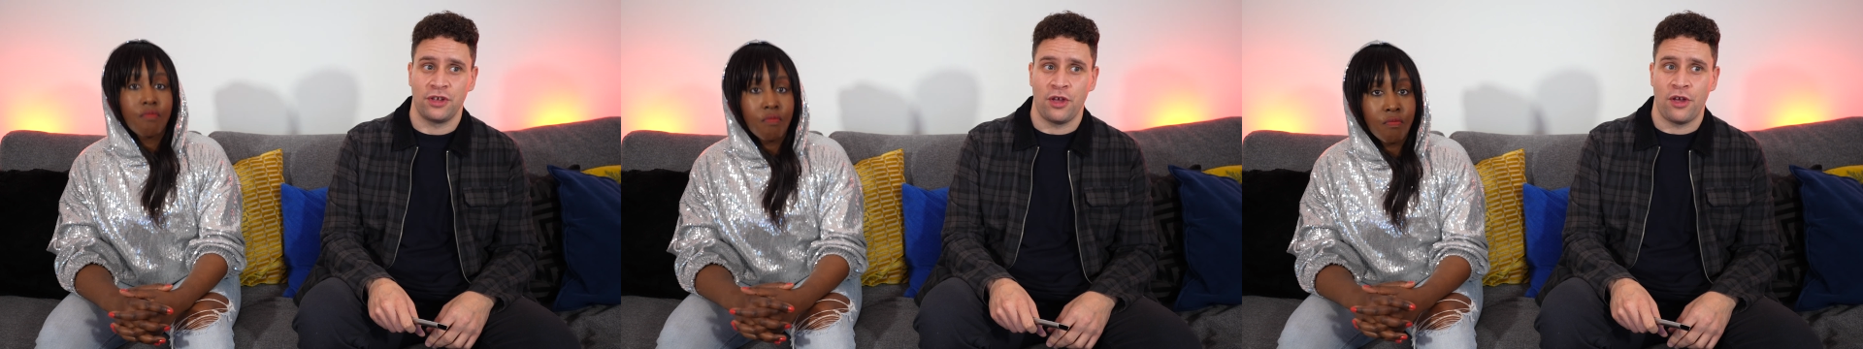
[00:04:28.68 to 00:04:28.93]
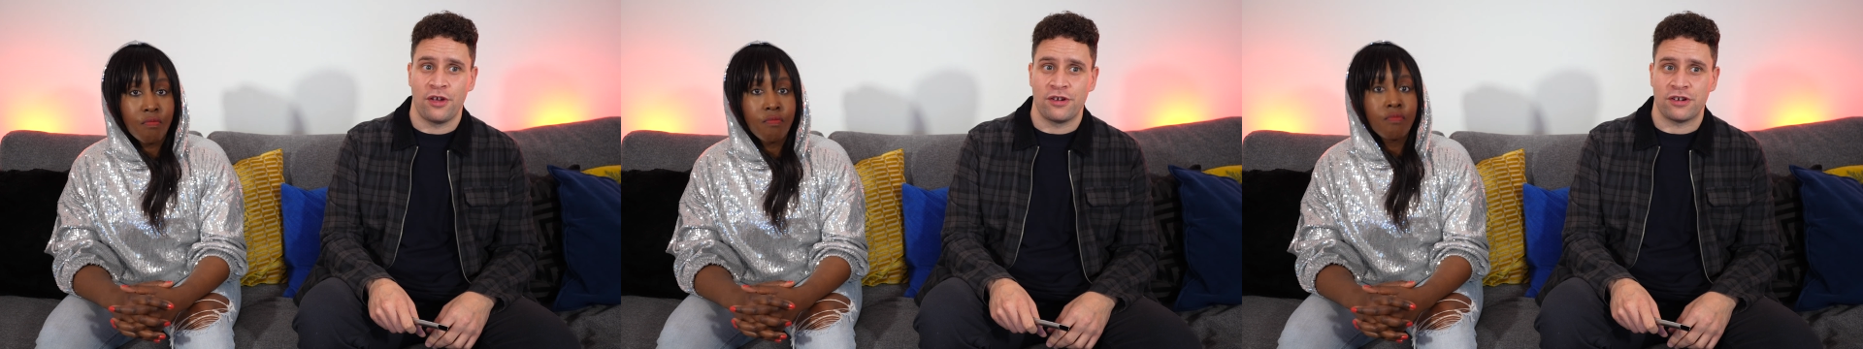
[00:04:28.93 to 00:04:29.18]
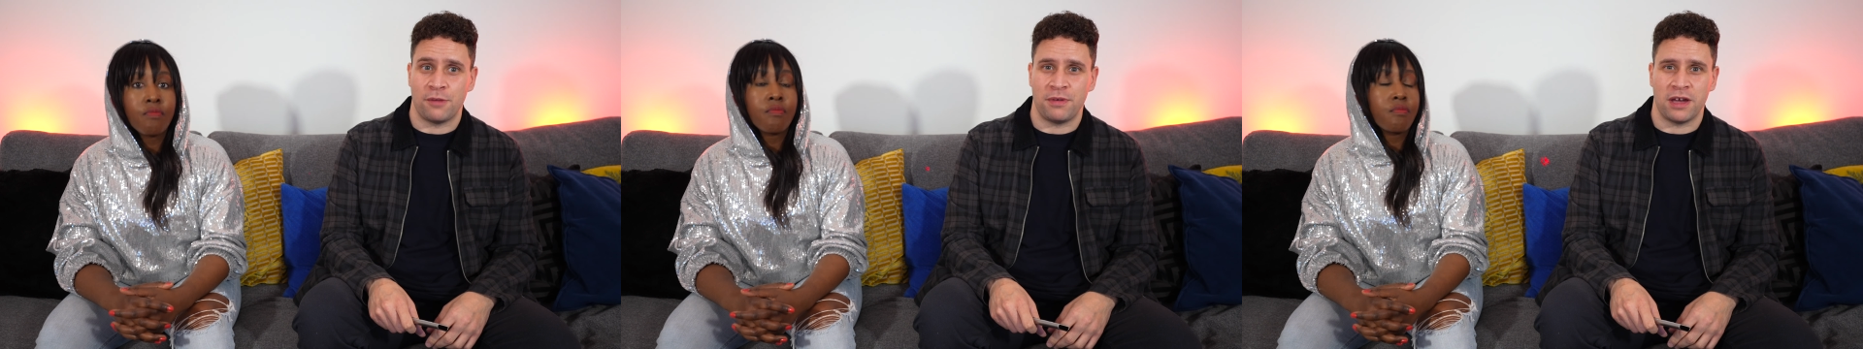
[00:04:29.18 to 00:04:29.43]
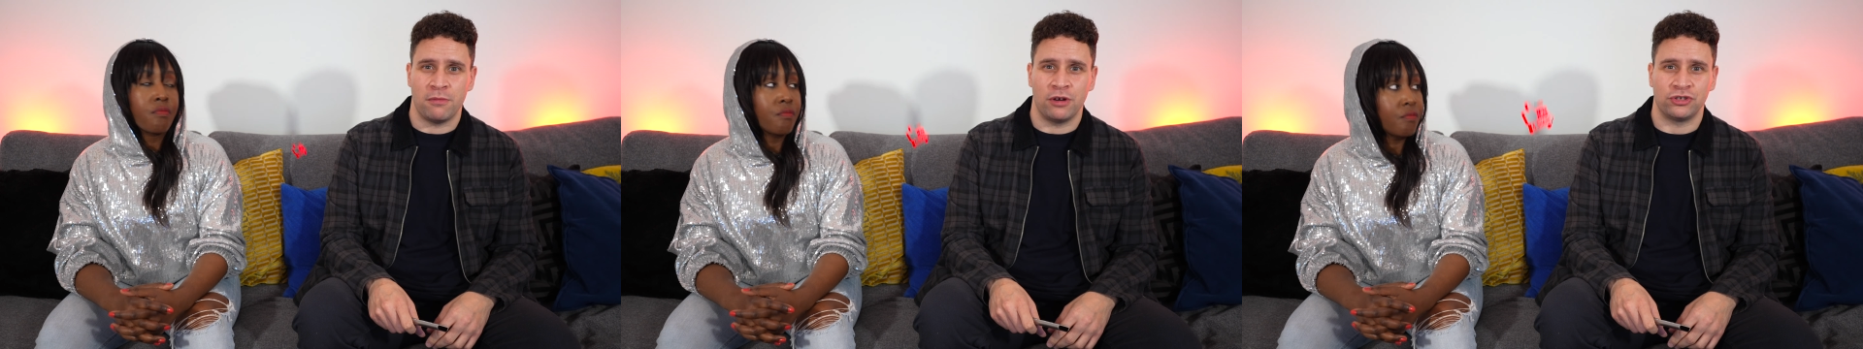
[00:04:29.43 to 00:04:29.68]
Speaker 1: mm. a
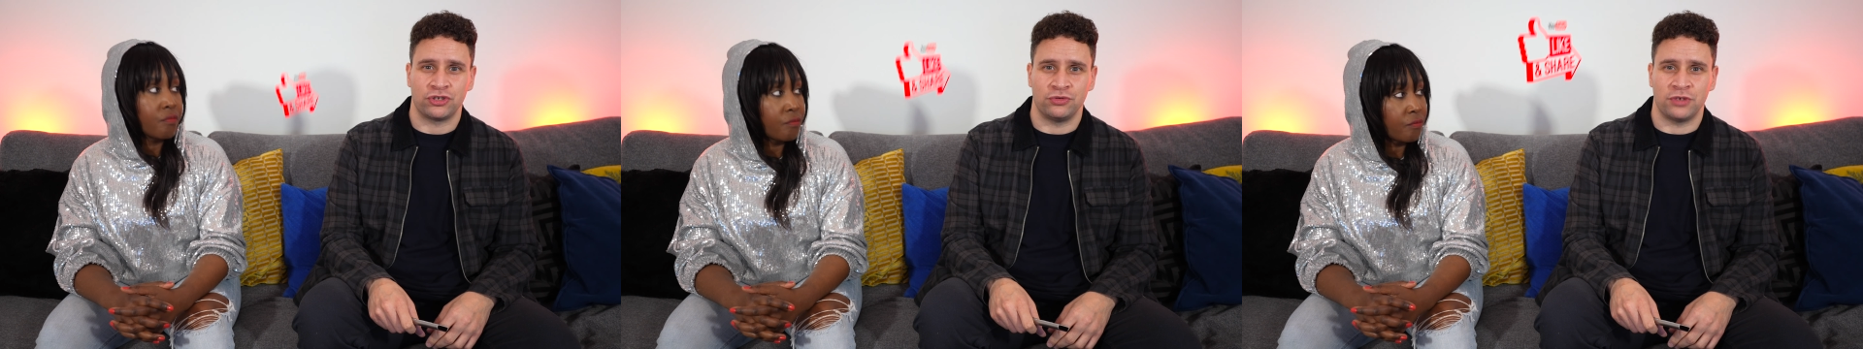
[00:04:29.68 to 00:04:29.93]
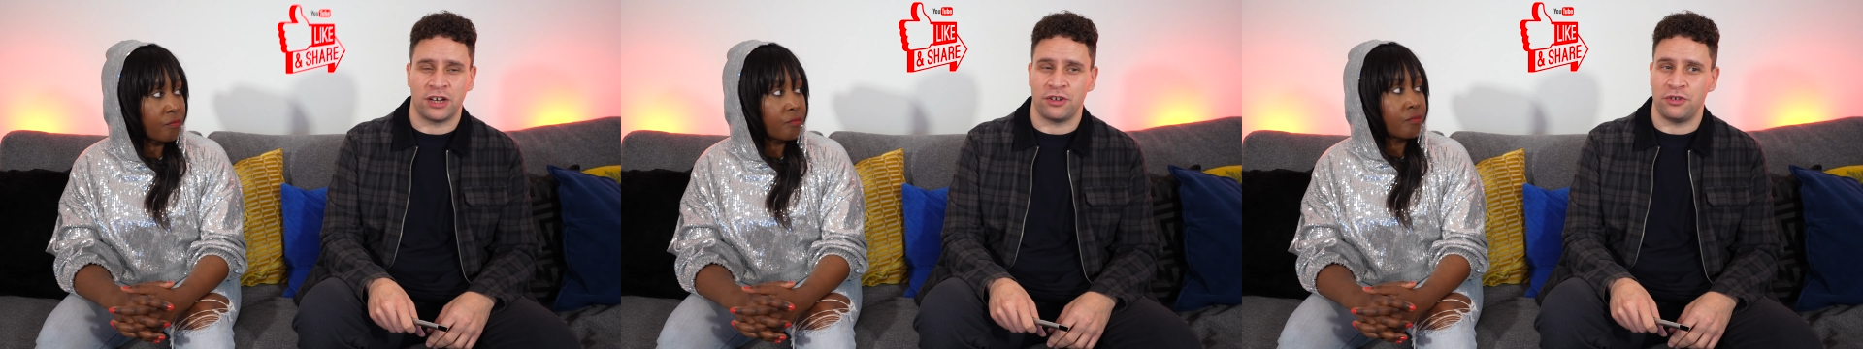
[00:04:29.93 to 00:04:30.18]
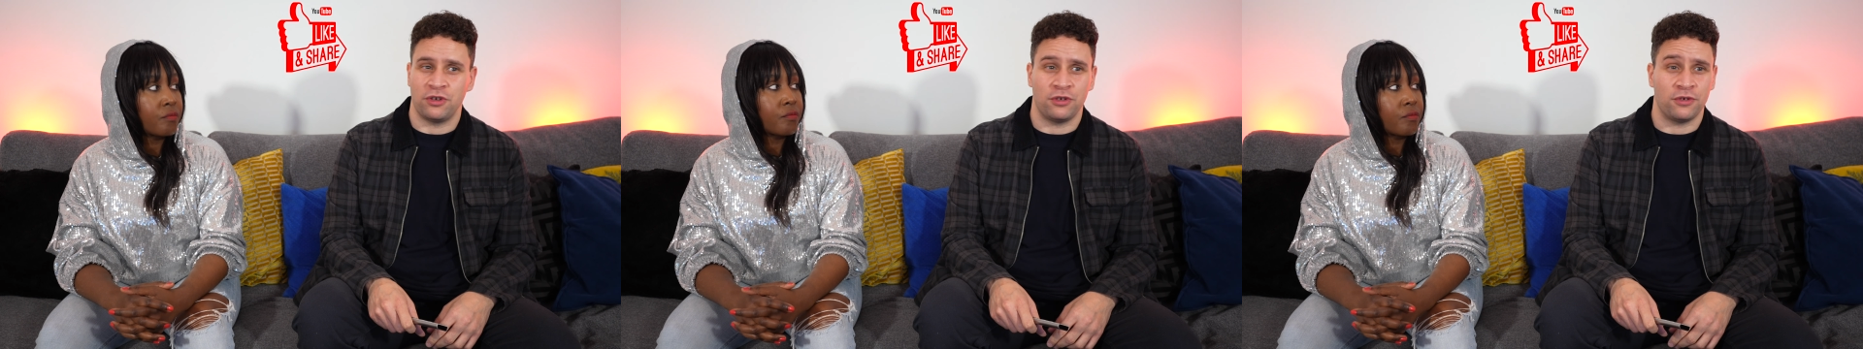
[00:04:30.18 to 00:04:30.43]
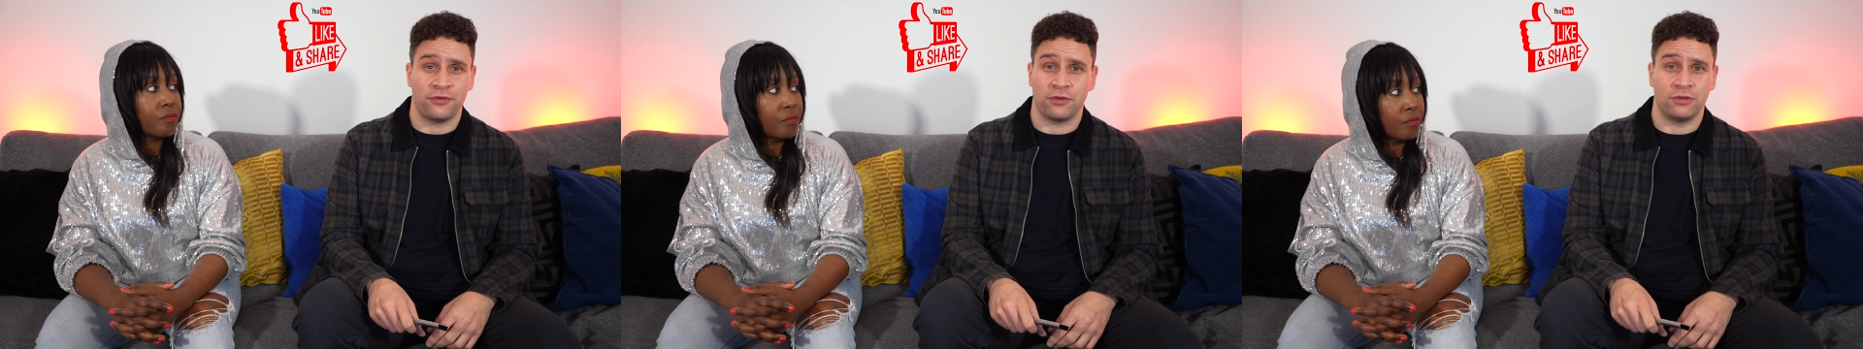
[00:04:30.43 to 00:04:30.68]
bit emotional. I don't know
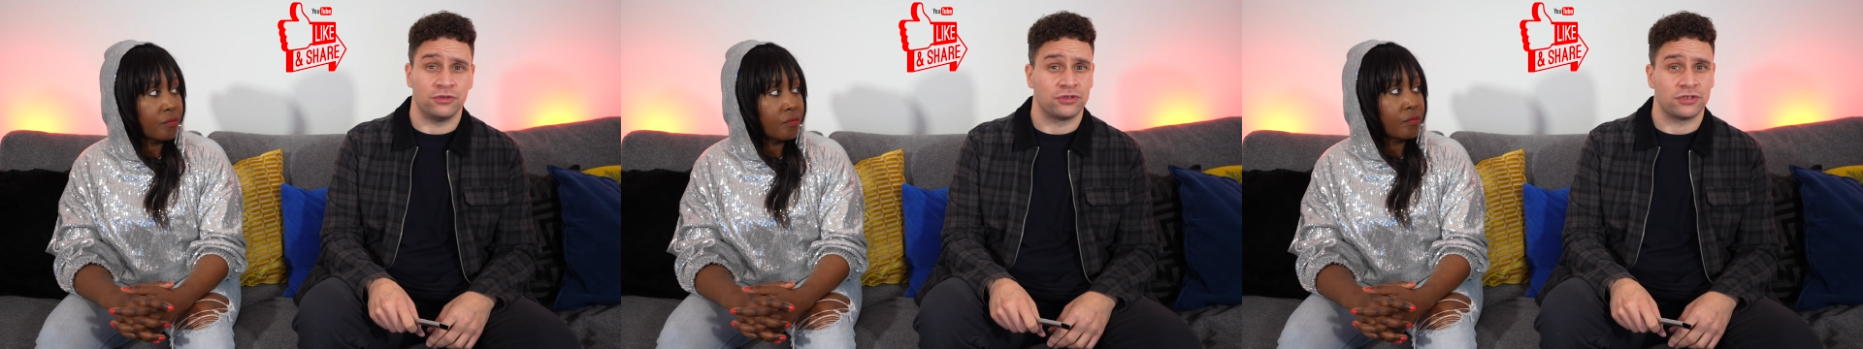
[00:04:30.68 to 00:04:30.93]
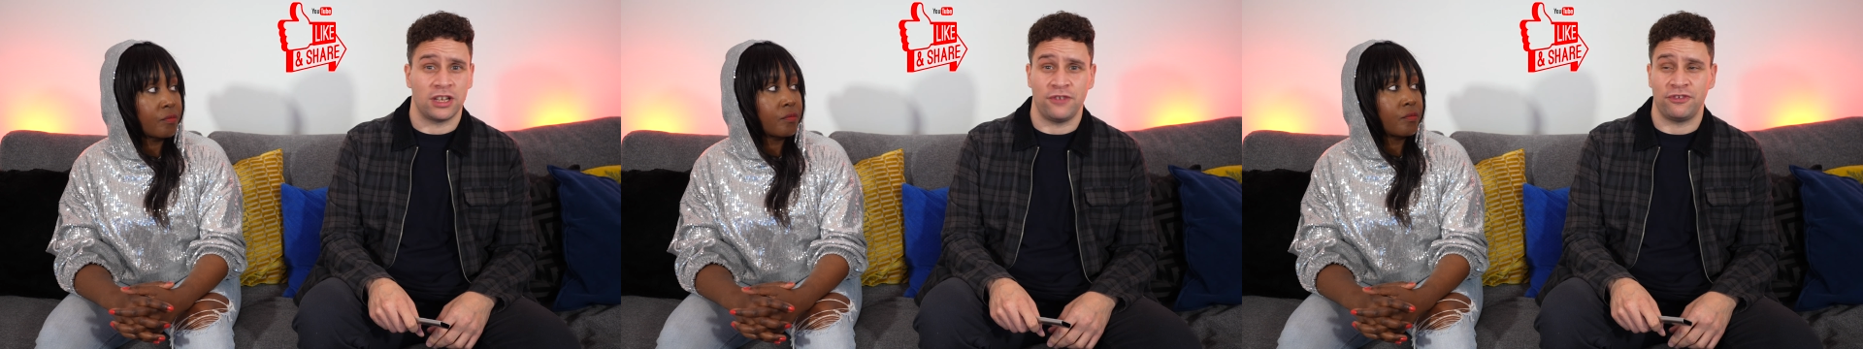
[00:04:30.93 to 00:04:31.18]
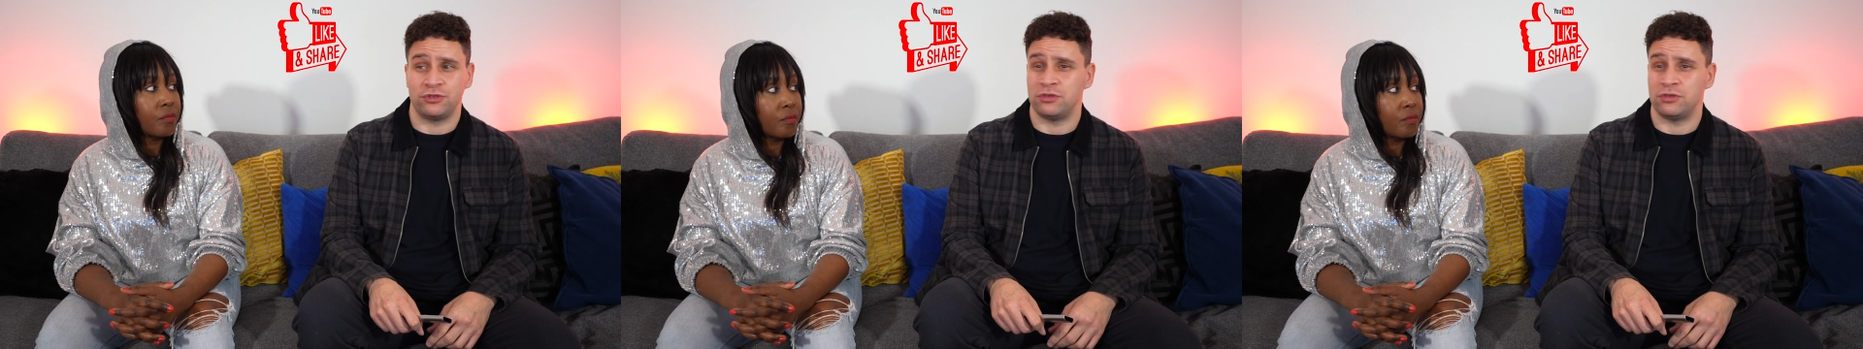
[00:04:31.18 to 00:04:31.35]
if it was anything to